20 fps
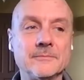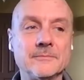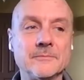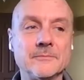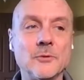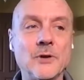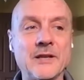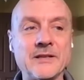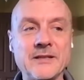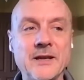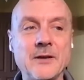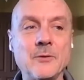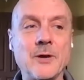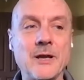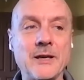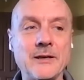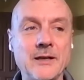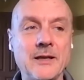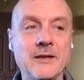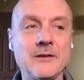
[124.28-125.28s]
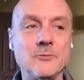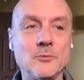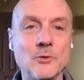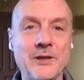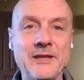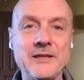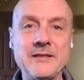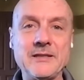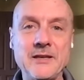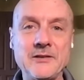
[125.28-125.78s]
Well, I tell you what, it
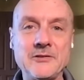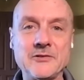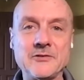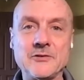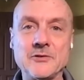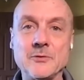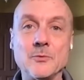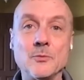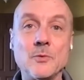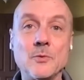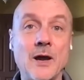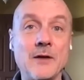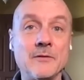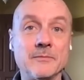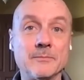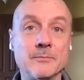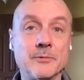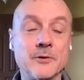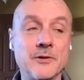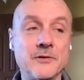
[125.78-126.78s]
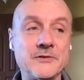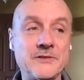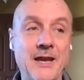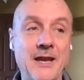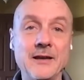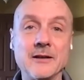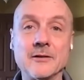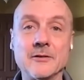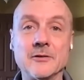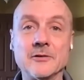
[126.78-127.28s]
really teaches you. I've produced
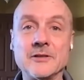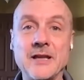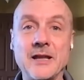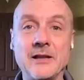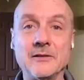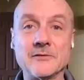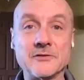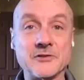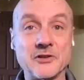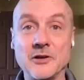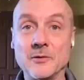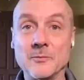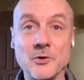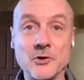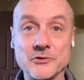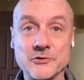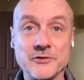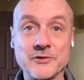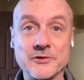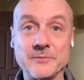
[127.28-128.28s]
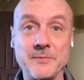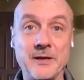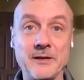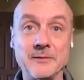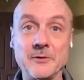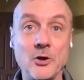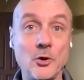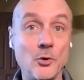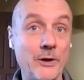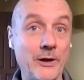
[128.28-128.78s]
800 television commercials in my
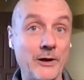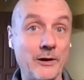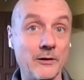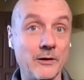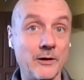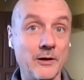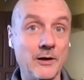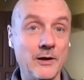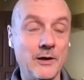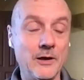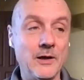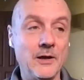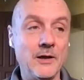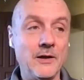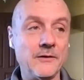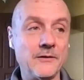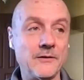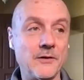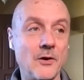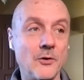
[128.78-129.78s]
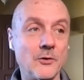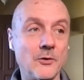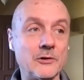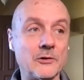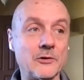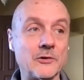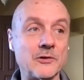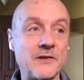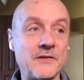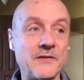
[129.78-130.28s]
career. Wow. So you
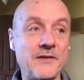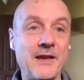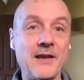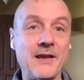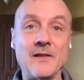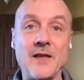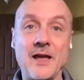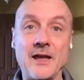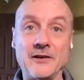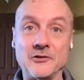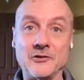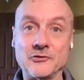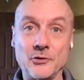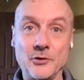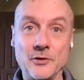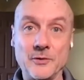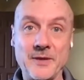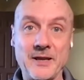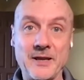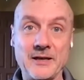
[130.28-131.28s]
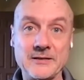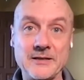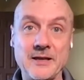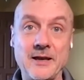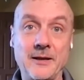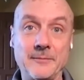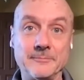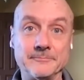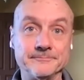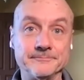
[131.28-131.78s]
learn to say a lot in a short amount of
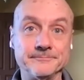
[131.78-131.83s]
time.